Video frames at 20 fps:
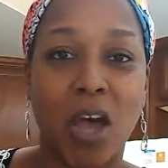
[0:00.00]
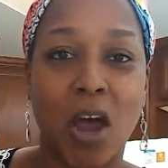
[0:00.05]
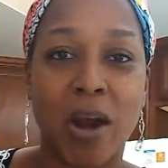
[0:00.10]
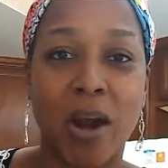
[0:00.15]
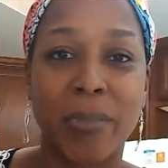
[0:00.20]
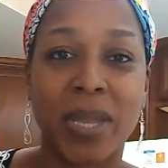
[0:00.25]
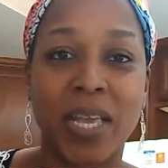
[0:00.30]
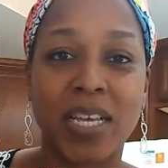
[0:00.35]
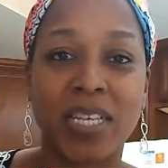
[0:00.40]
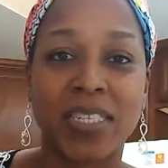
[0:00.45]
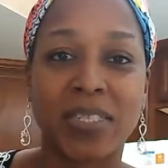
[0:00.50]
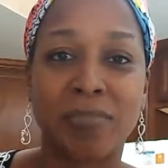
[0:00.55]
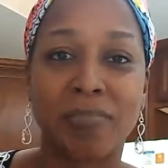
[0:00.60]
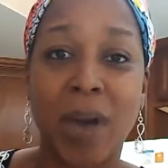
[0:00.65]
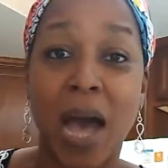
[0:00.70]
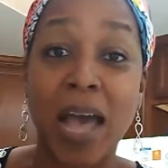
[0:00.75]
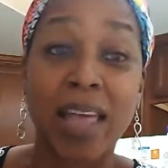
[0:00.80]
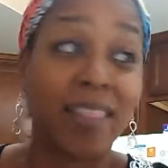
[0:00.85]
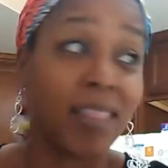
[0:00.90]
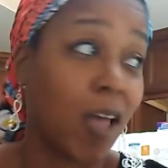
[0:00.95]
are because
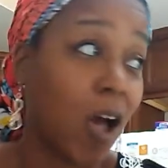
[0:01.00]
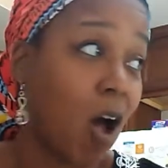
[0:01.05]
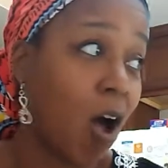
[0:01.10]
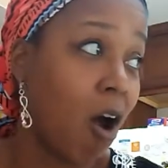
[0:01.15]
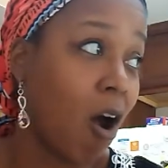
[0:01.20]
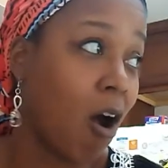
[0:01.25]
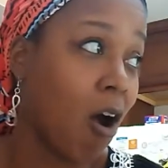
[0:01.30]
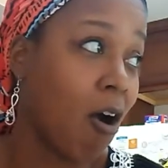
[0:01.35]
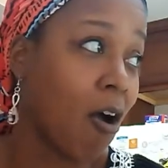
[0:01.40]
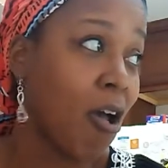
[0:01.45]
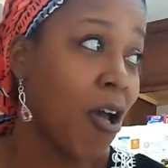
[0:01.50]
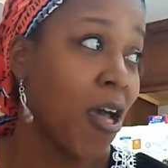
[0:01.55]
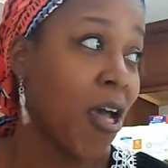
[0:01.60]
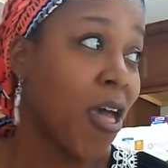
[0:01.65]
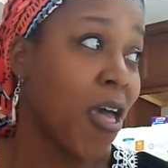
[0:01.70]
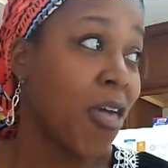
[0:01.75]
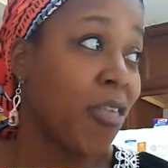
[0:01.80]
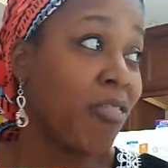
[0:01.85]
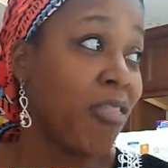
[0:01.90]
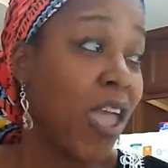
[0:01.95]
by law,
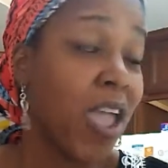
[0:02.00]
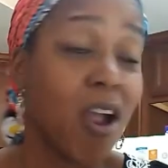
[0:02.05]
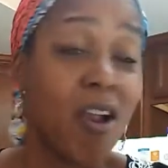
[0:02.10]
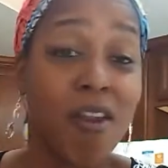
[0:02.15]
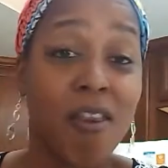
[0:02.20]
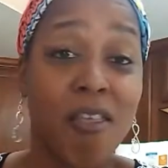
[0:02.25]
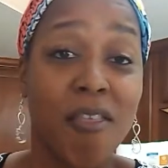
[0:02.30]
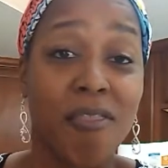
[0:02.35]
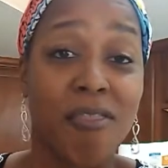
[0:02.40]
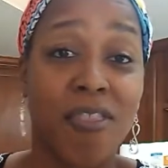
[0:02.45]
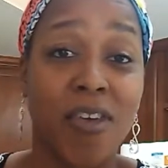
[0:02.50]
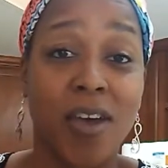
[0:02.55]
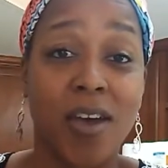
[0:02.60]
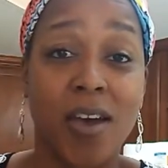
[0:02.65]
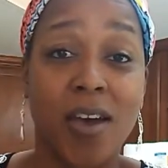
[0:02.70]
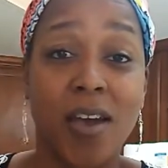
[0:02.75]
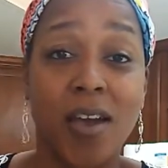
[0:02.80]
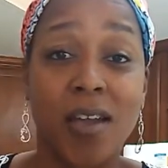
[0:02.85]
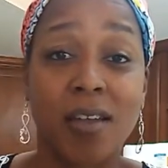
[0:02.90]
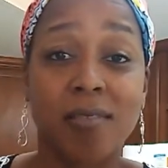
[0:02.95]
they are
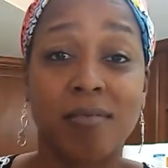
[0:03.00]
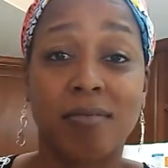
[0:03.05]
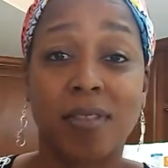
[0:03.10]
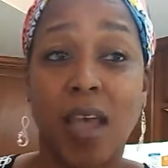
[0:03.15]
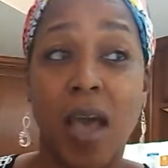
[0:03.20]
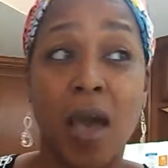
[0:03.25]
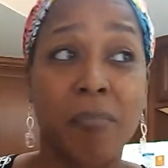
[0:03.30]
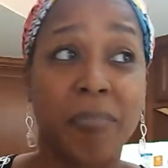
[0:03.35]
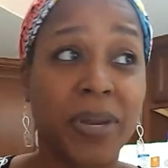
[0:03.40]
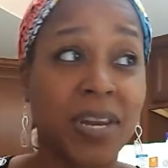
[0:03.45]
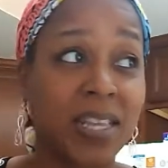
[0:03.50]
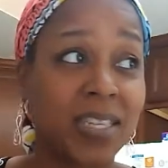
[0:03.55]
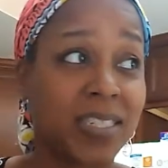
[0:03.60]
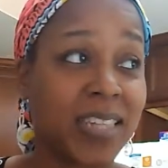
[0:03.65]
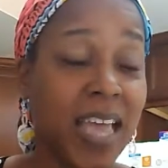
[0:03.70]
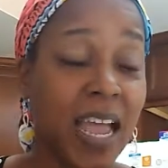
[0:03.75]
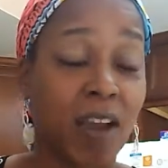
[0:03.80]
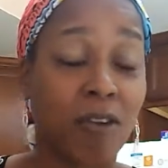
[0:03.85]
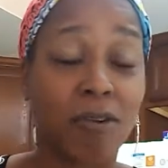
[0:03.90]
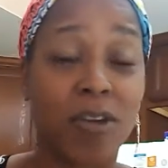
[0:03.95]
the companies
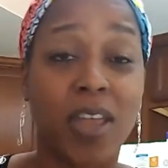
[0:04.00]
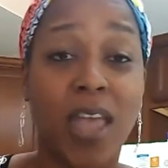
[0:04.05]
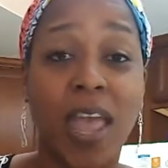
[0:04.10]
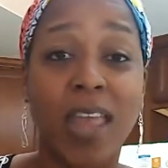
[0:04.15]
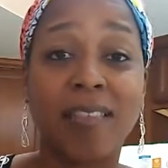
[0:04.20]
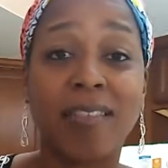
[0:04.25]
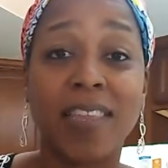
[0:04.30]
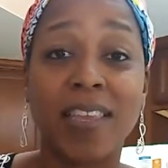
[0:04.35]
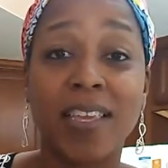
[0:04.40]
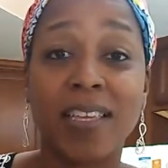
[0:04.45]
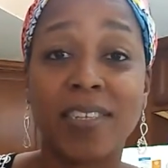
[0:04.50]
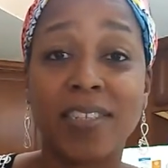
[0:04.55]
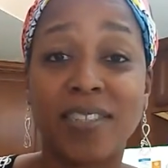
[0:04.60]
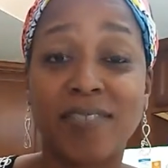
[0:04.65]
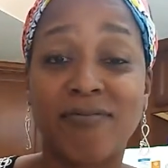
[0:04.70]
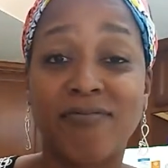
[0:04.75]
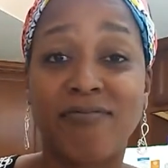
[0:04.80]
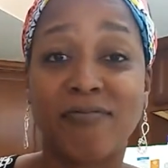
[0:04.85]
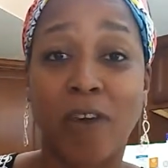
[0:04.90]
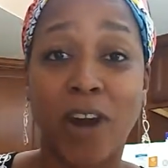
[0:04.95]
that create
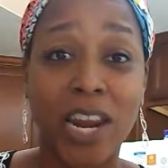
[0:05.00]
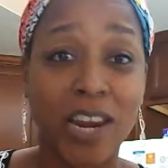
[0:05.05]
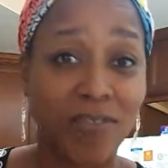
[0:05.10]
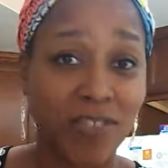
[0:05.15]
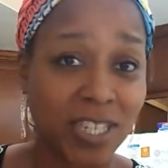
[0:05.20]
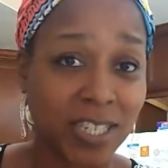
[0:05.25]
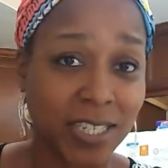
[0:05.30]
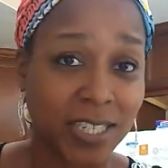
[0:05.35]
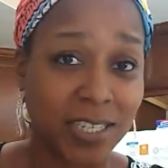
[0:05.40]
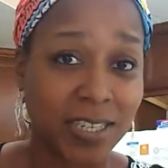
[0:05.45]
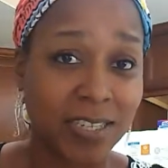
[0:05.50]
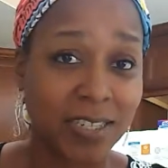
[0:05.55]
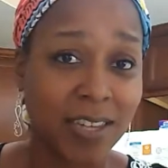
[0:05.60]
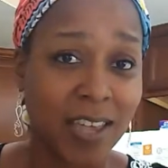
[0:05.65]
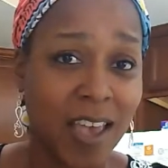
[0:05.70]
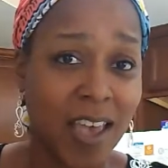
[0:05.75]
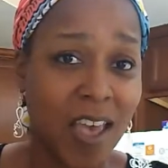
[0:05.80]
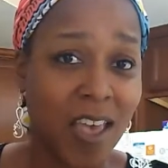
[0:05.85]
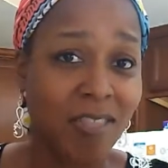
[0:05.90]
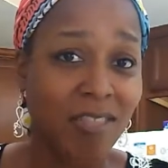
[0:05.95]
these fragrances,